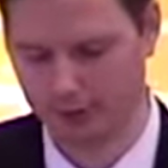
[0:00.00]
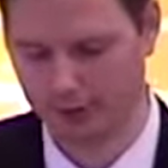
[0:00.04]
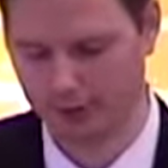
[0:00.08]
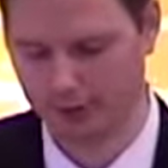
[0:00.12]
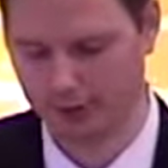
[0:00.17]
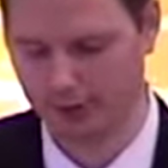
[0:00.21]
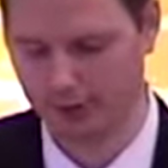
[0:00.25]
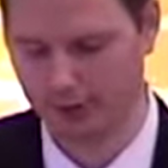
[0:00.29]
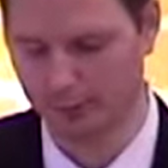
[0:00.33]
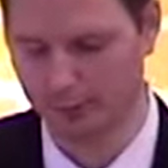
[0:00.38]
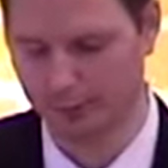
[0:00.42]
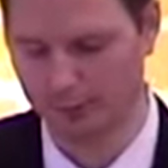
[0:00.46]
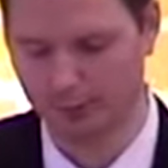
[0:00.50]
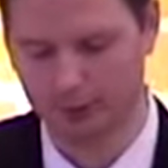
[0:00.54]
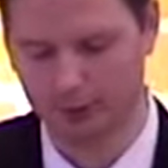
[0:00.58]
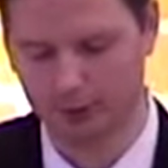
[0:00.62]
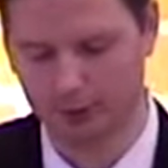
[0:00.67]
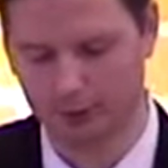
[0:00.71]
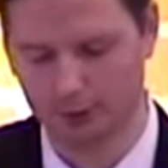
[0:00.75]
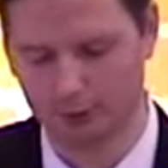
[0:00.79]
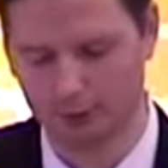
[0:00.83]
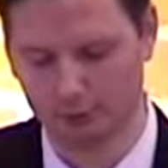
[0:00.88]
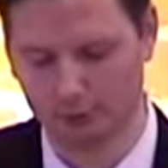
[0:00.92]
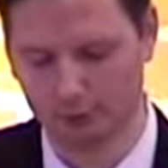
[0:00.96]
came over to
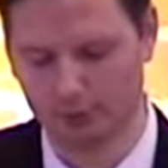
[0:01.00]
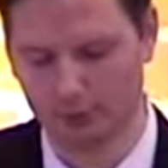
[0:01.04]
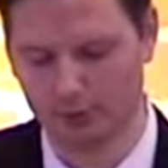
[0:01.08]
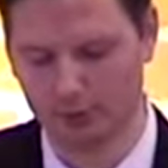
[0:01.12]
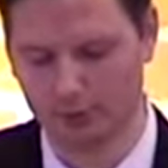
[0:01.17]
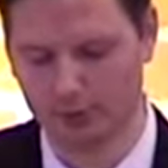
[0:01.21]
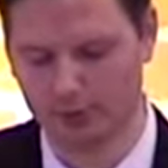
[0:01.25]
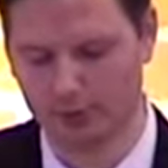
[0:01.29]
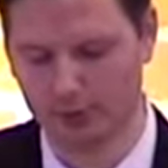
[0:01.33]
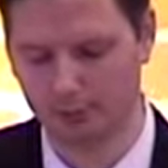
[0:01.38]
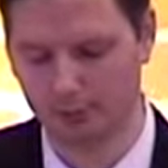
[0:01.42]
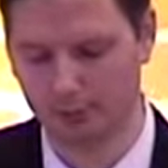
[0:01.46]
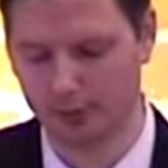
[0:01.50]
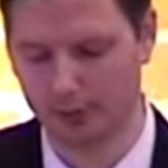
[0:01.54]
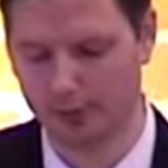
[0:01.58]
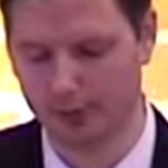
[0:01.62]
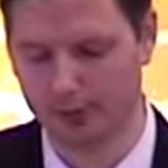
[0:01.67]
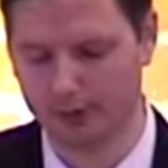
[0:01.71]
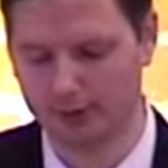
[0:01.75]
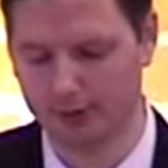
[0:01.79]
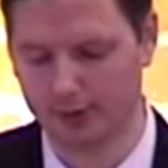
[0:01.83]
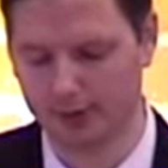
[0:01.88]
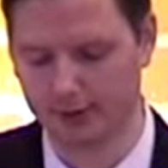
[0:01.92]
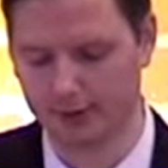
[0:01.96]
the woman with the gym bag
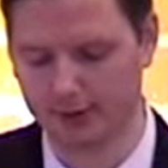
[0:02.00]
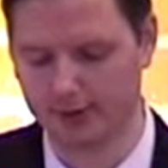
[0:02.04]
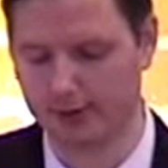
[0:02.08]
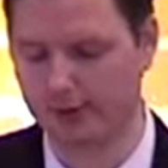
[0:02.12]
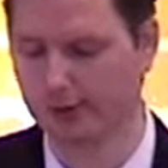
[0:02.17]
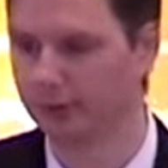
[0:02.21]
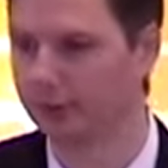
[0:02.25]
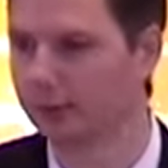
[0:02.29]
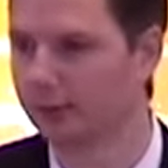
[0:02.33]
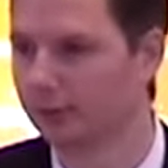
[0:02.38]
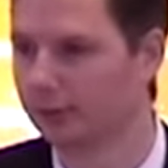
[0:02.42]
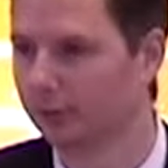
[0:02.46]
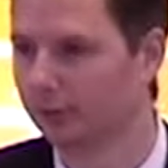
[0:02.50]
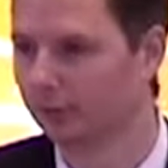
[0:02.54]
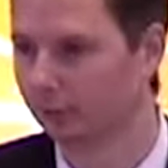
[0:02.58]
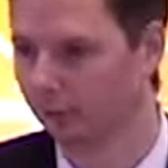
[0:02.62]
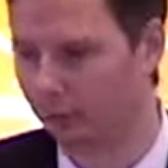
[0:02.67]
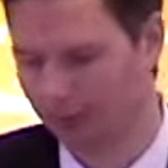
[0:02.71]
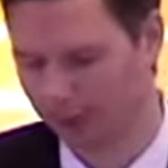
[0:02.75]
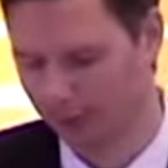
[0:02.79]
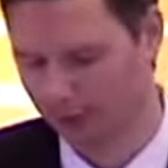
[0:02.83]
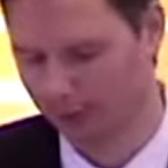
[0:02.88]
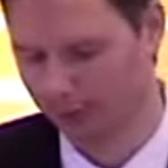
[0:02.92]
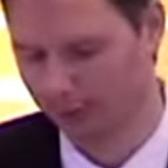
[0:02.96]
and asked, "May
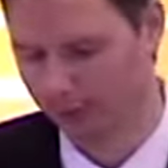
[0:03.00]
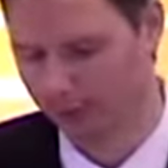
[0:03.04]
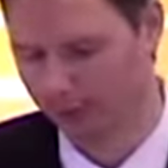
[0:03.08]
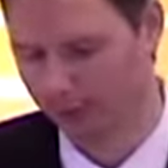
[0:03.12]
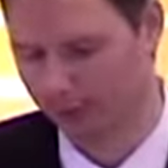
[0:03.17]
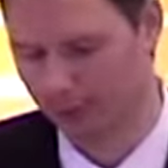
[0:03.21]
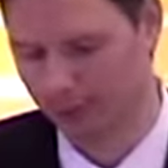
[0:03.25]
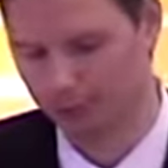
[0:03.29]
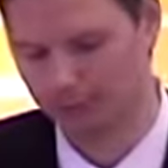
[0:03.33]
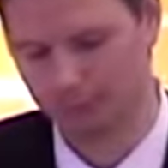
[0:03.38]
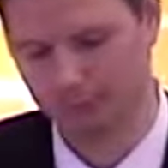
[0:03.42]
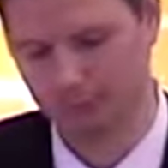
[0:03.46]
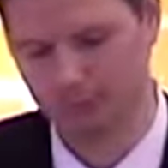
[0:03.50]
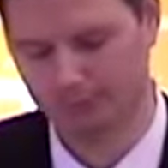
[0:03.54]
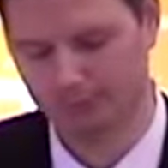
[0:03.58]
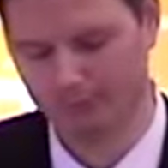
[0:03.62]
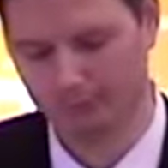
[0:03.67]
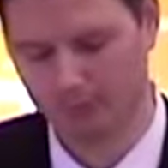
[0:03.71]
I help you, madam?"